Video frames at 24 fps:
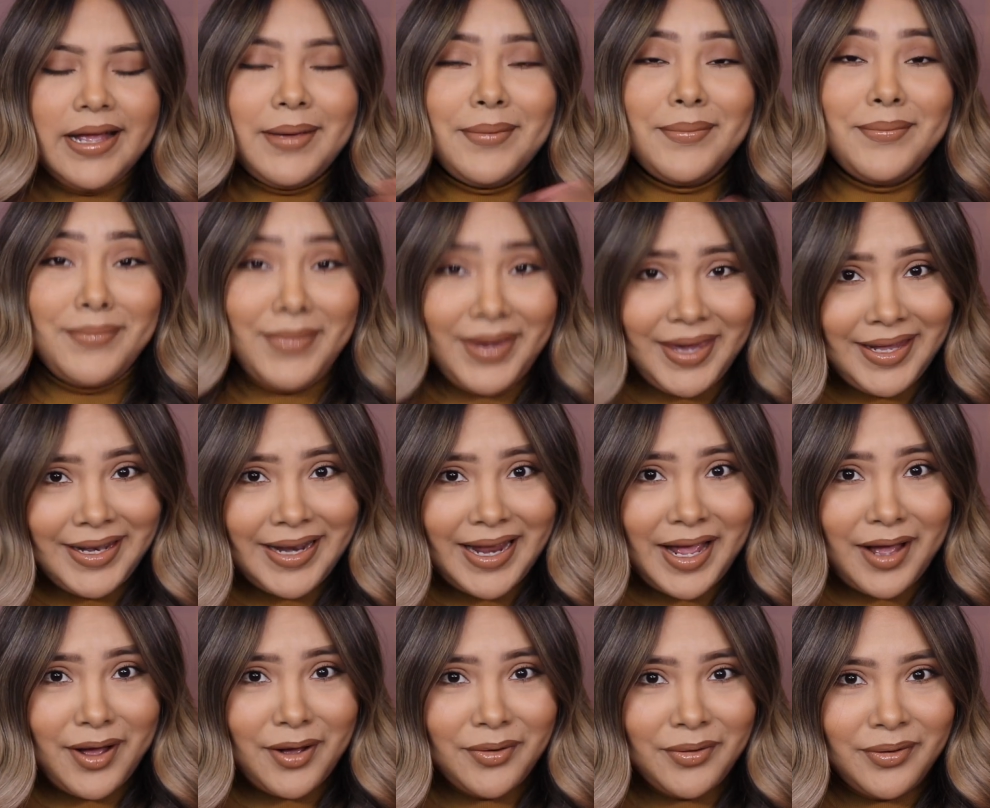Me
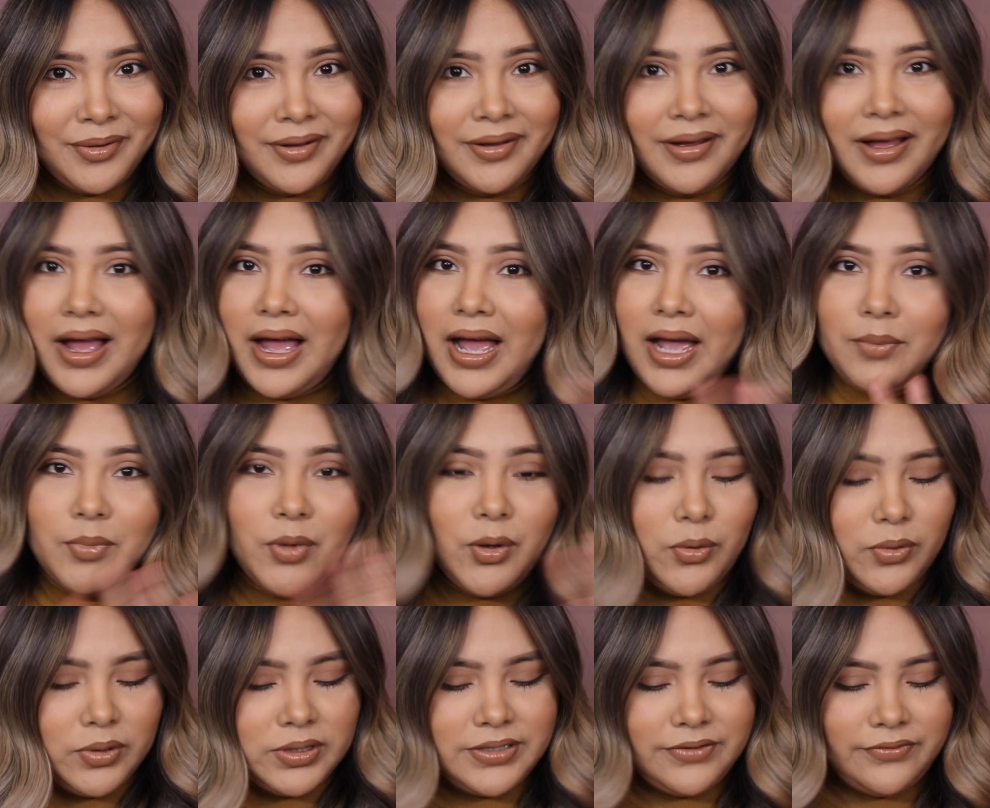now, I'm a
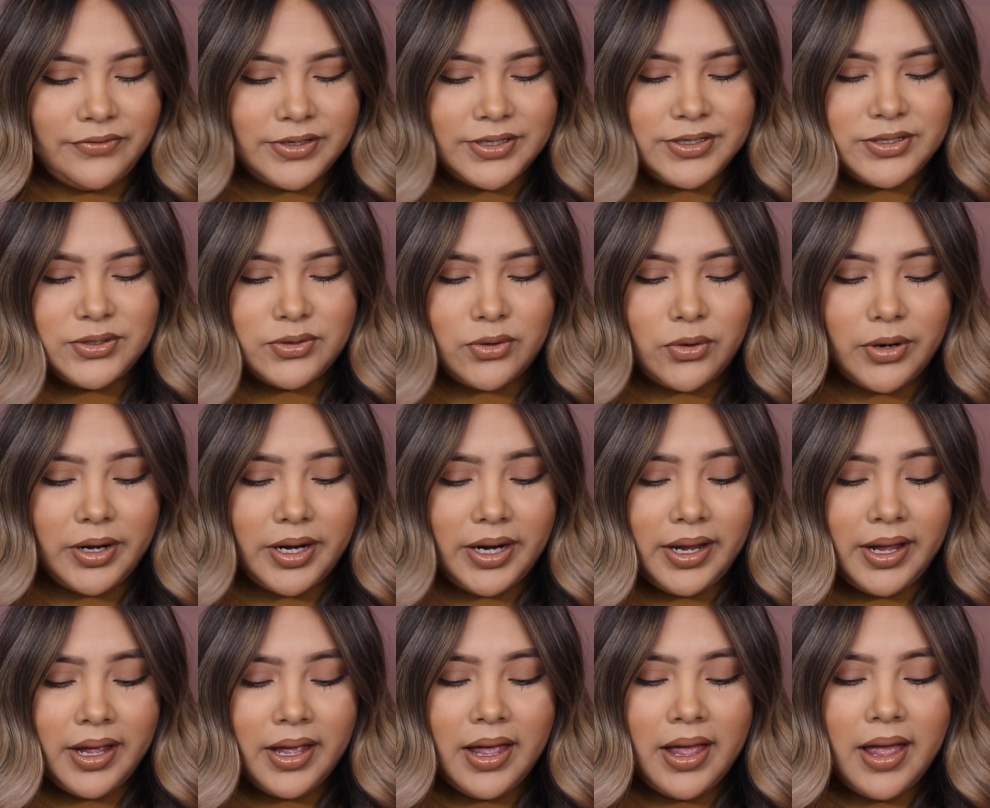whole different story.
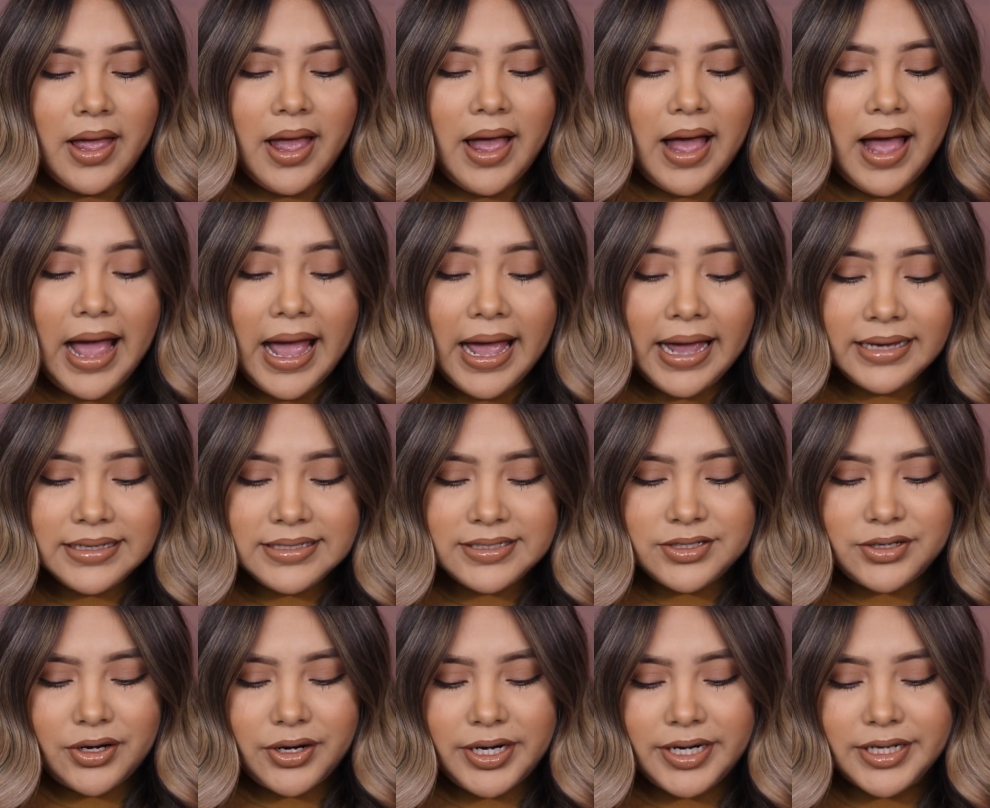I
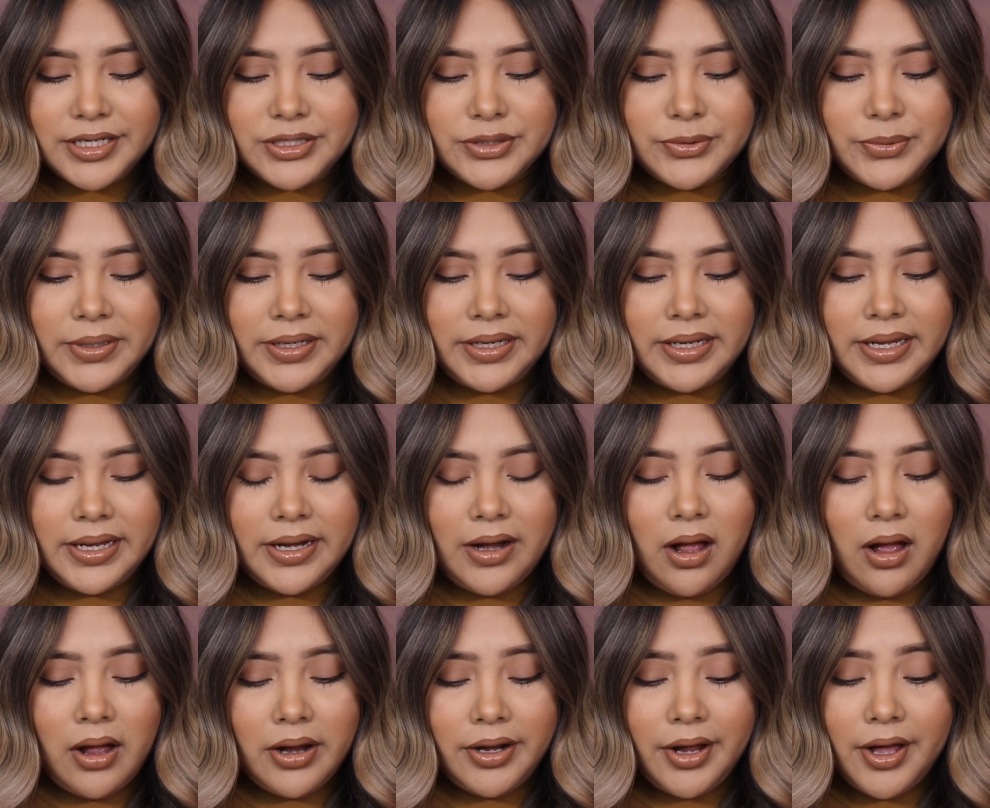started doing
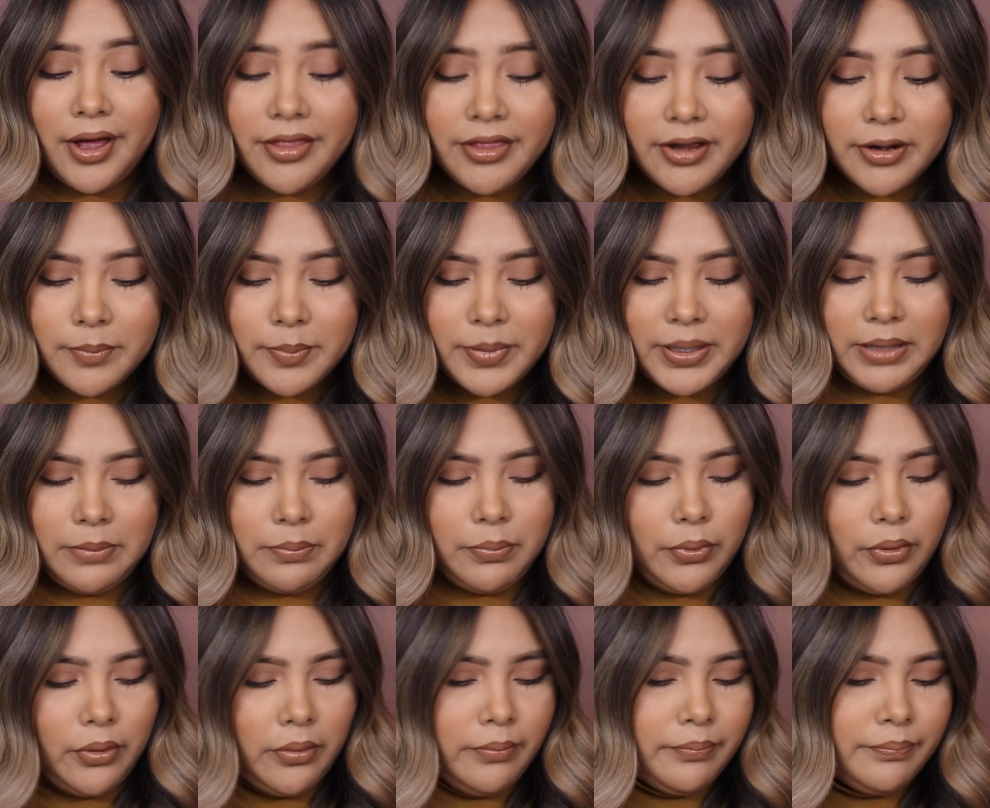it on other
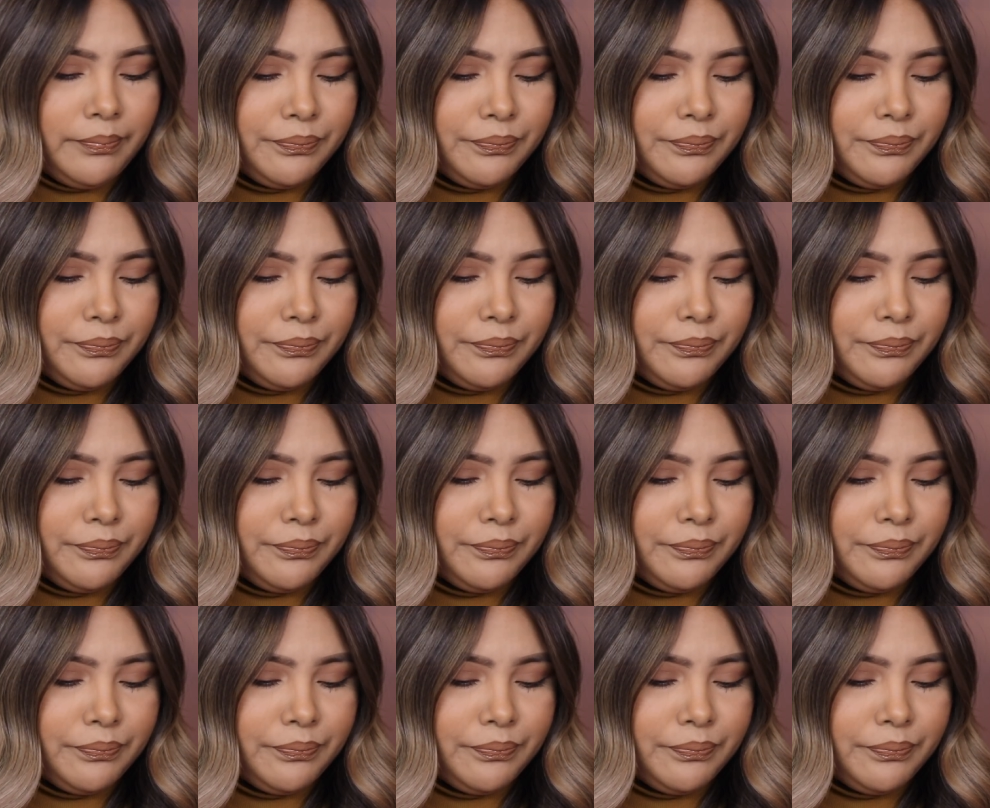people.